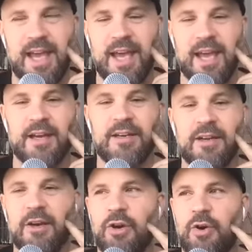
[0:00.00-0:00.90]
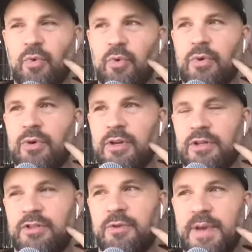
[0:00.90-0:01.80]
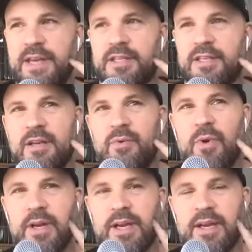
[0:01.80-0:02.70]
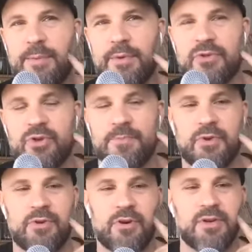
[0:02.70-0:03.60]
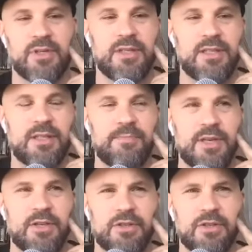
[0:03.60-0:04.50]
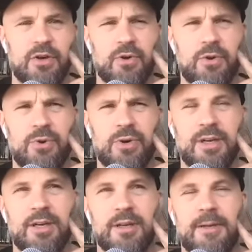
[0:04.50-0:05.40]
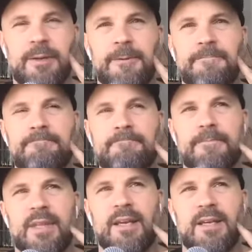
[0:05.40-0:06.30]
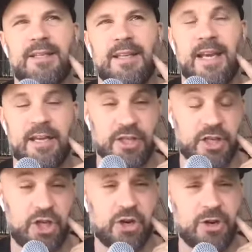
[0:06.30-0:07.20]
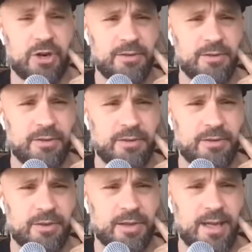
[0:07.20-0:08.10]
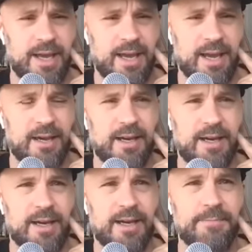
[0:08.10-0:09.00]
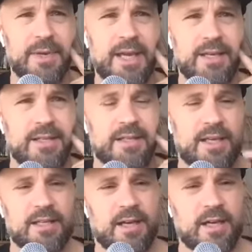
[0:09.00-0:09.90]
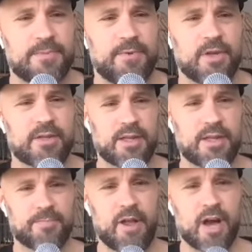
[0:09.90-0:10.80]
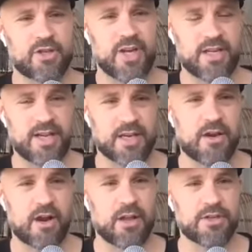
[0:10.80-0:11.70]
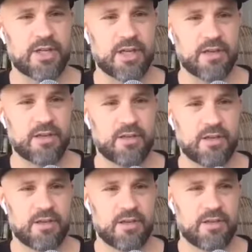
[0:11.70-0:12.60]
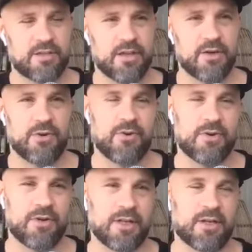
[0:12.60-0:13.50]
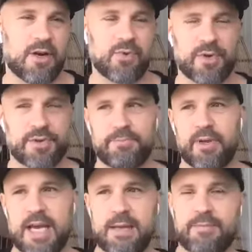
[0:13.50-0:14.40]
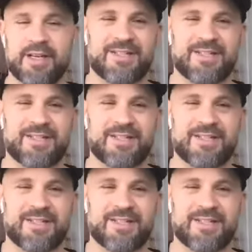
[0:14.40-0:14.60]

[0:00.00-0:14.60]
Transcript: and so basically, what enables cryptocurrency to be so like secure um, is is it's built on this blockchain technology. So it's hard to explain, but